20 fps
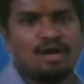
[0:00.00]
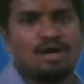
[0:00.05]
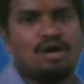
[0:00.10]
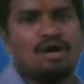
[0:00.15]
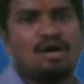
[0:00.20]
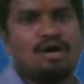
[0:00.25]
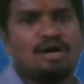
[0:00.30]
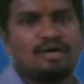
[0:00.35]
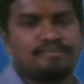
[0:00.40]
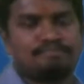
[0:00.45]

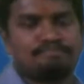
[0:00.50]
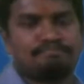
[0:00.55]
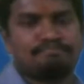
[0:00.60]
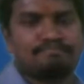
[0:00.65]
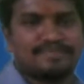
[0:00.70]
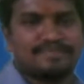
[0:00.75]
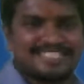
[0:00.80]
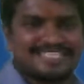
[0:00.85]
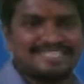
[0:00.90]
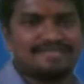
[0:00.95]
or
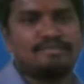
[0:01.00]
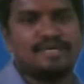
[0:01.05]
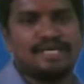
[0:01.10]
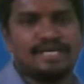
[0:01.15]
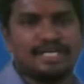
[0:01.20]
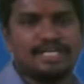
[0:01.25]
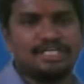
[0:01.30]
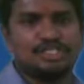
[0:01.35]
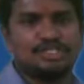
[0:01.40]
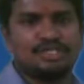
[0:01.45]

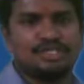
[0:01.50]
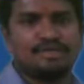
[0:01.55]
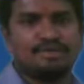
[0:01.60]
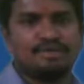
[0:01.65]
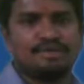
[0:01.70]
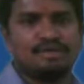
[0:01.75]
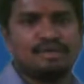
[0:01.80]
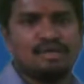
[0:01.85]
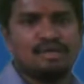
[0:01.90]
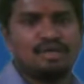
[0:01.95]

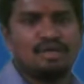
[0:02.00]
segmentation.